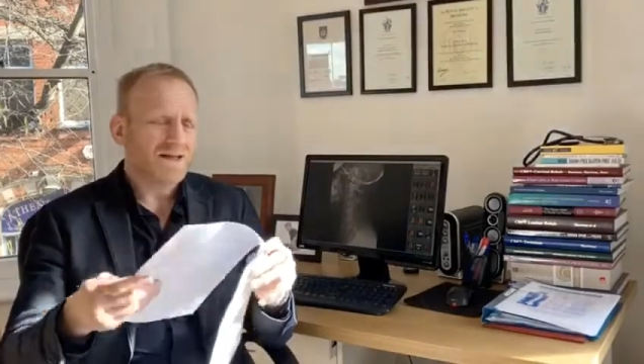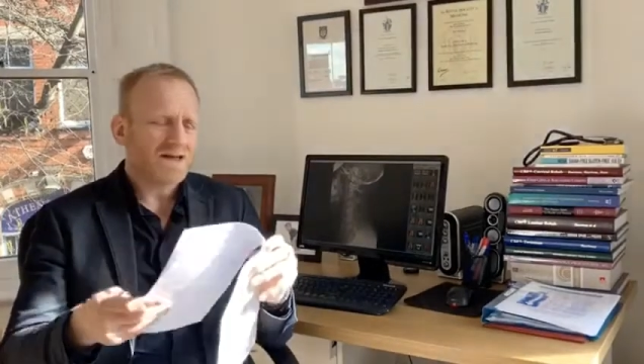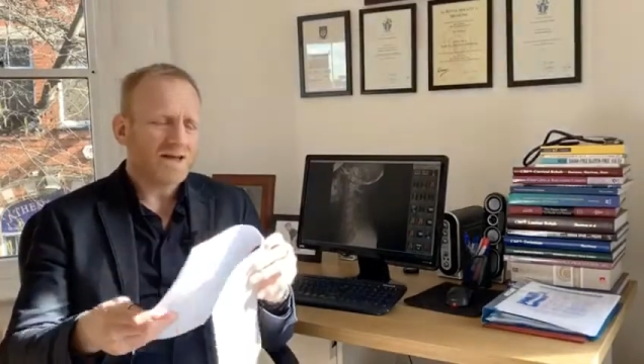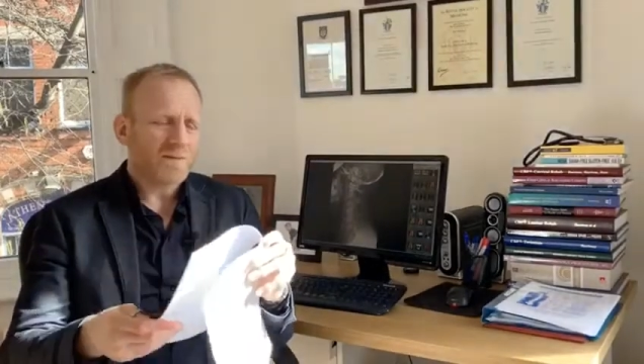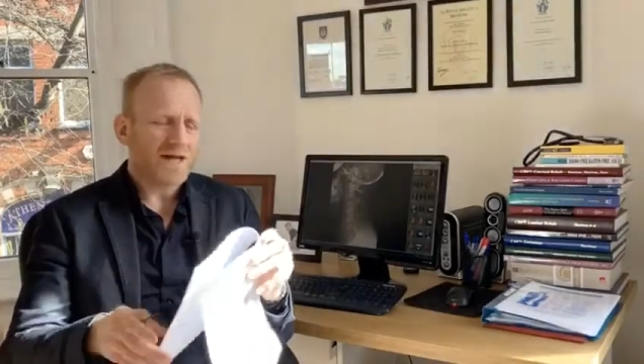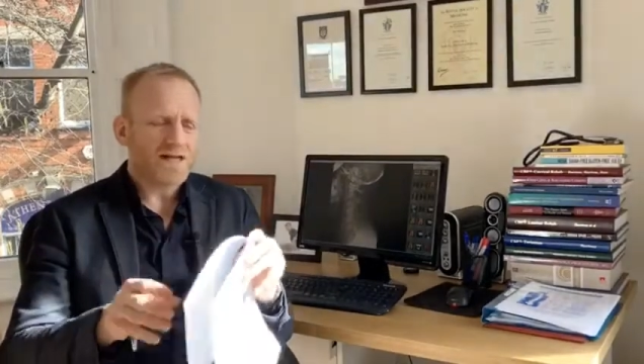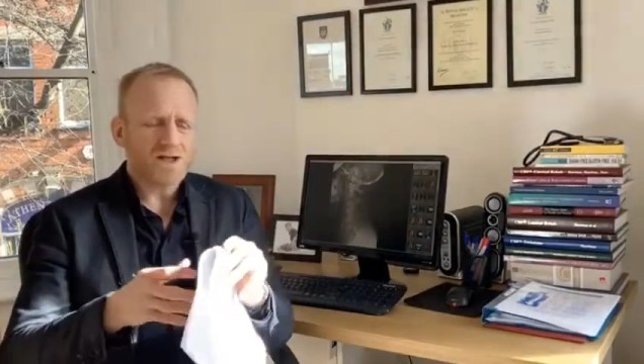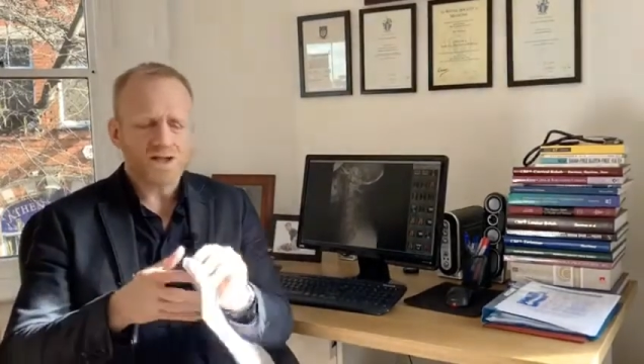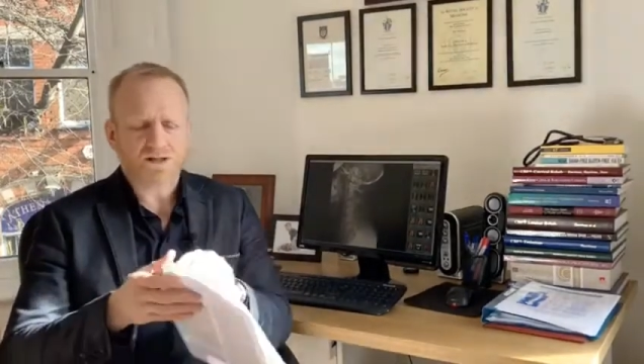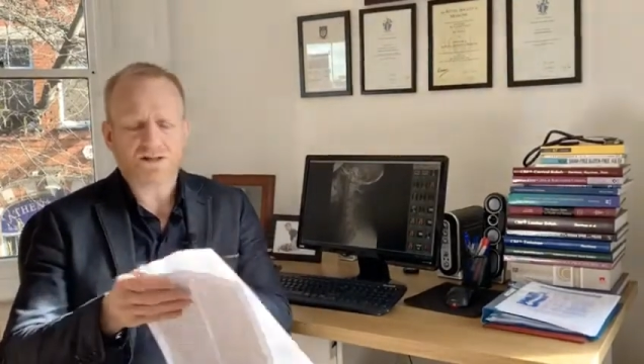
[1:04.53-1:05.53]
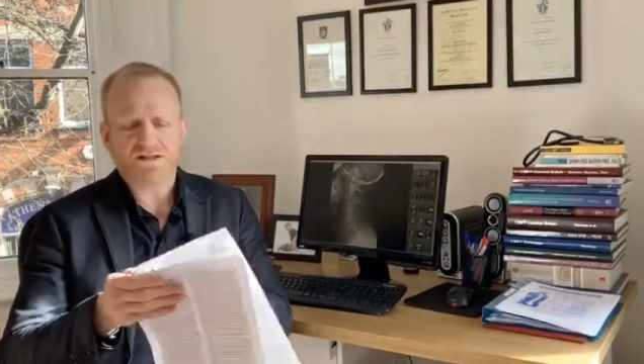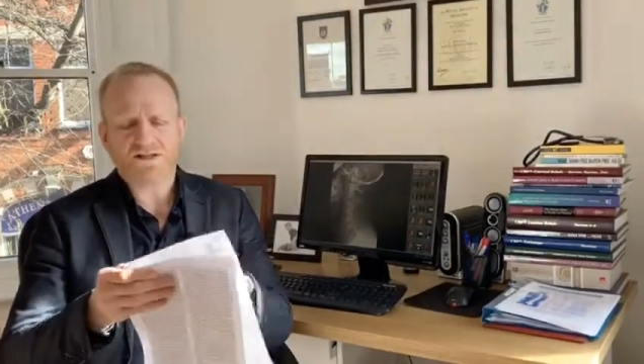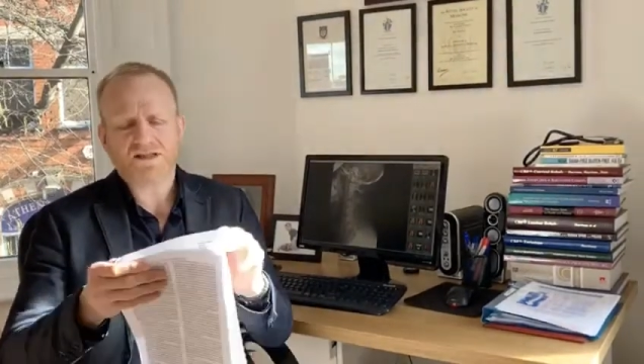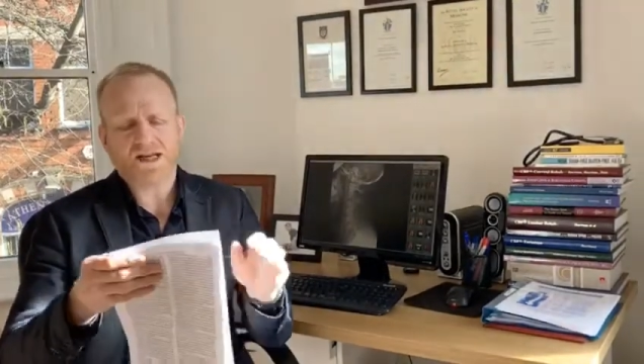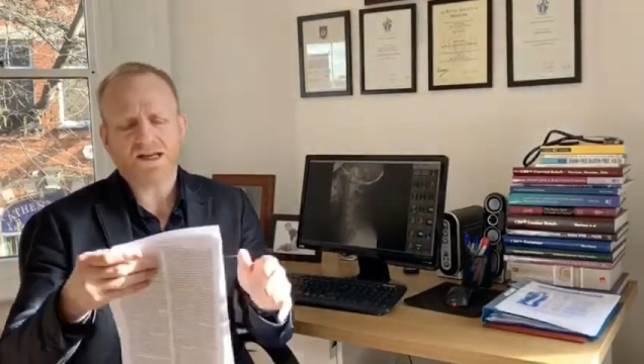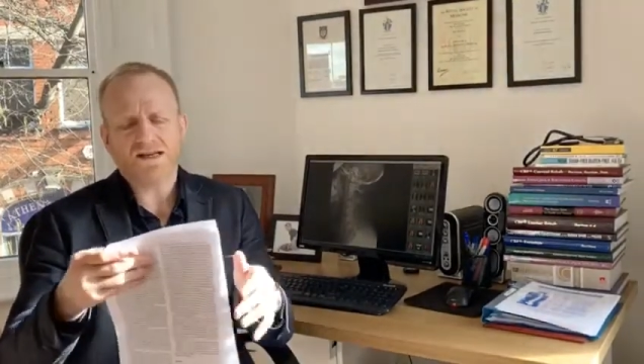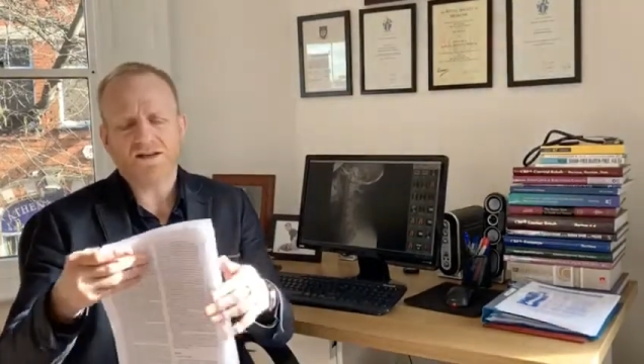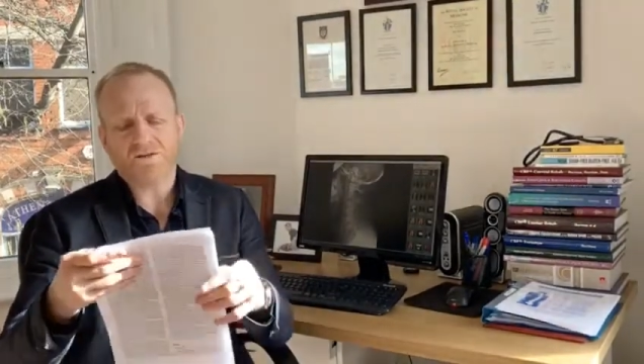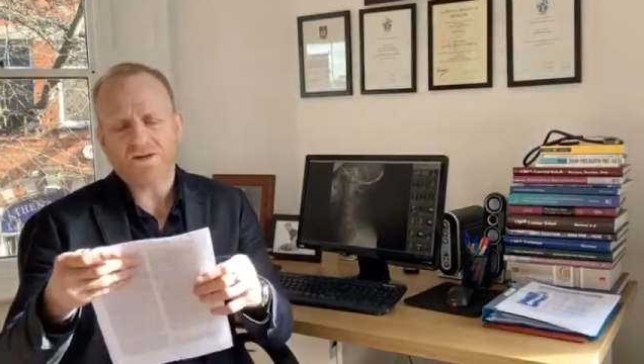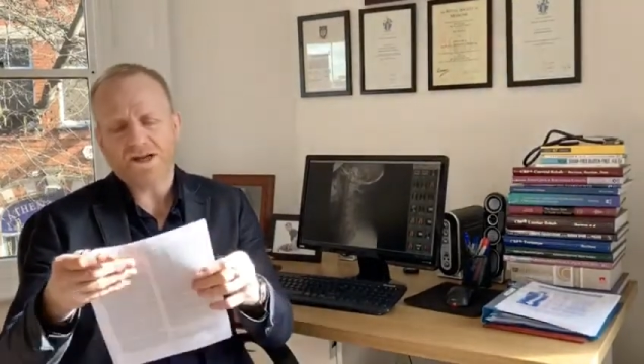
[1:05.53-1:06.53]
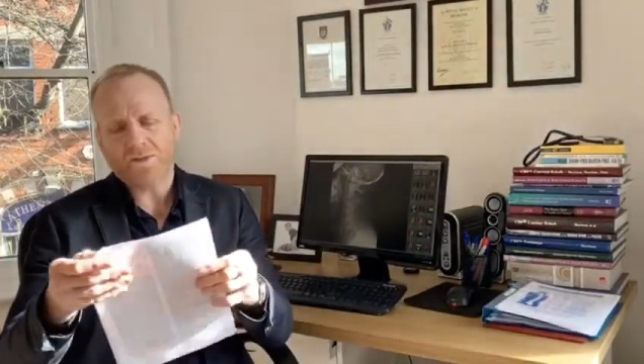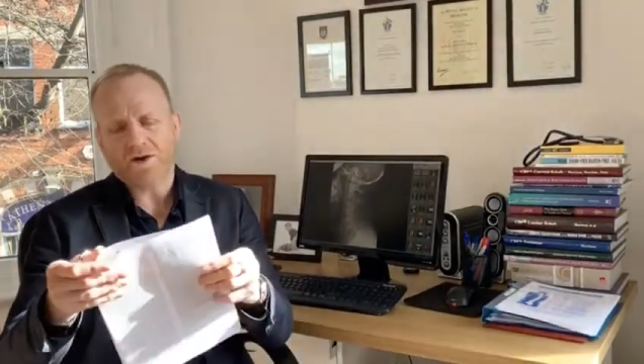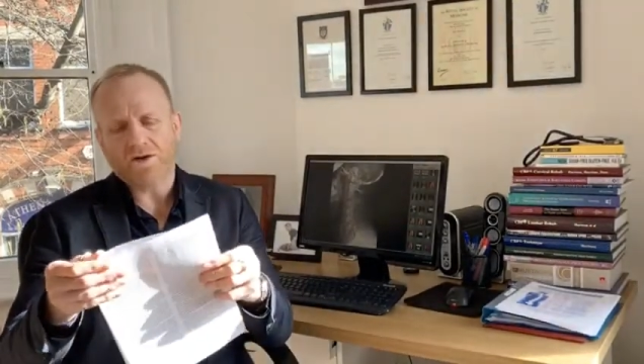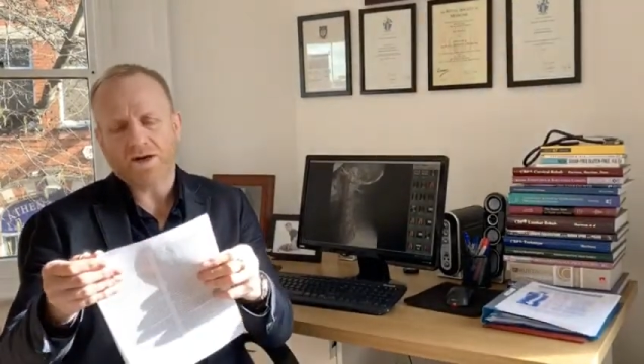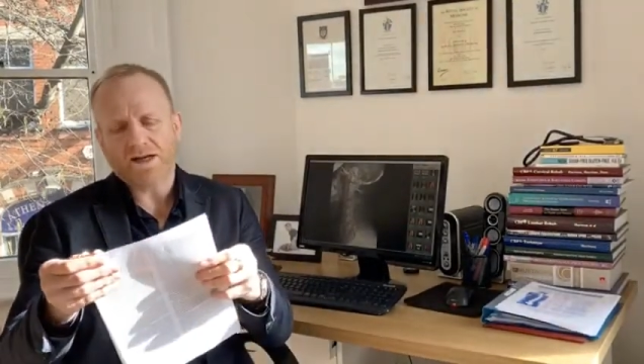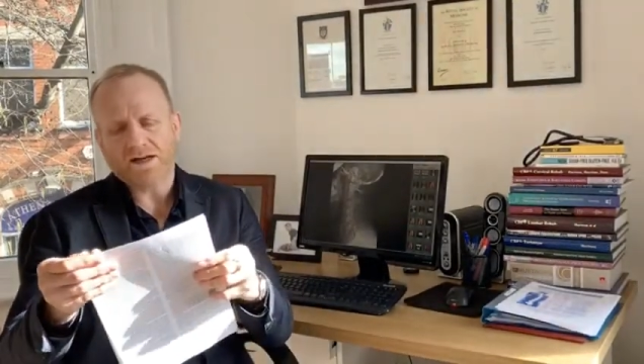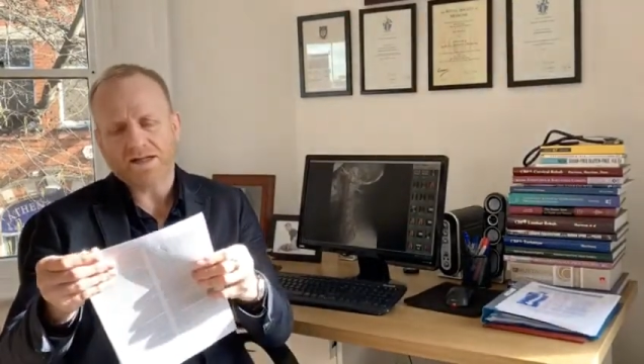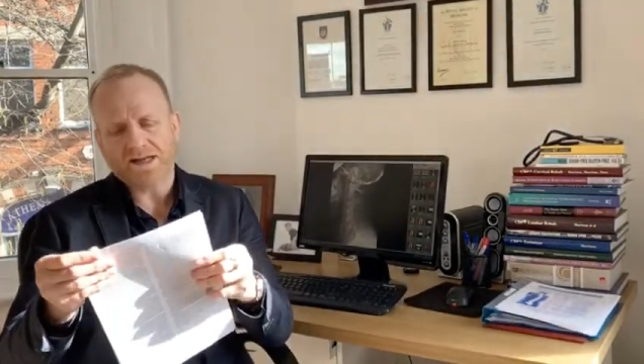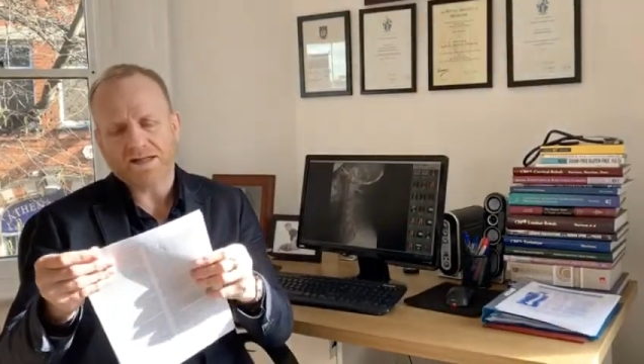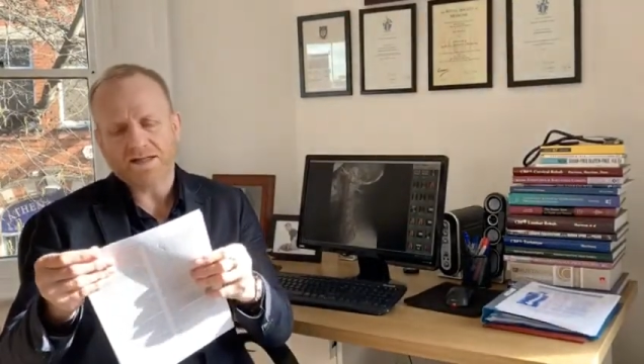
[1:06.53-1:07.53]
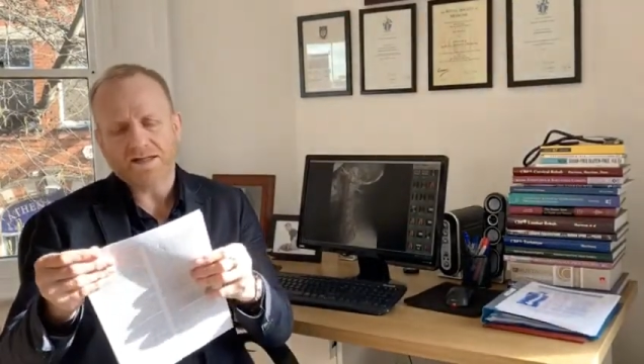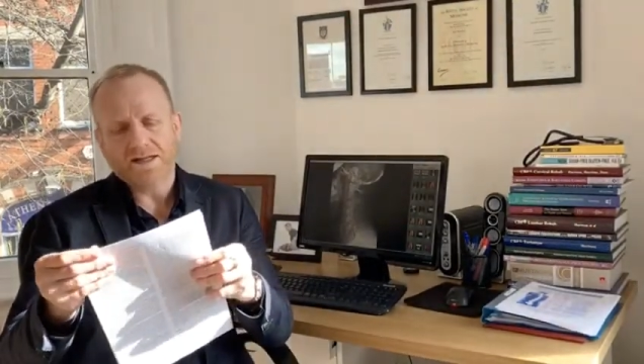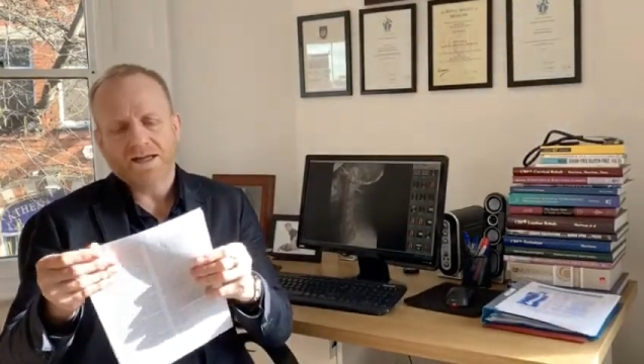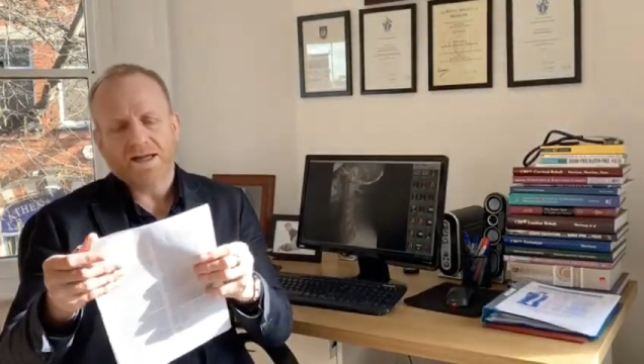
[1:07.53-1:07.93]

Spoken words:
patient to 10 different MRI clinics,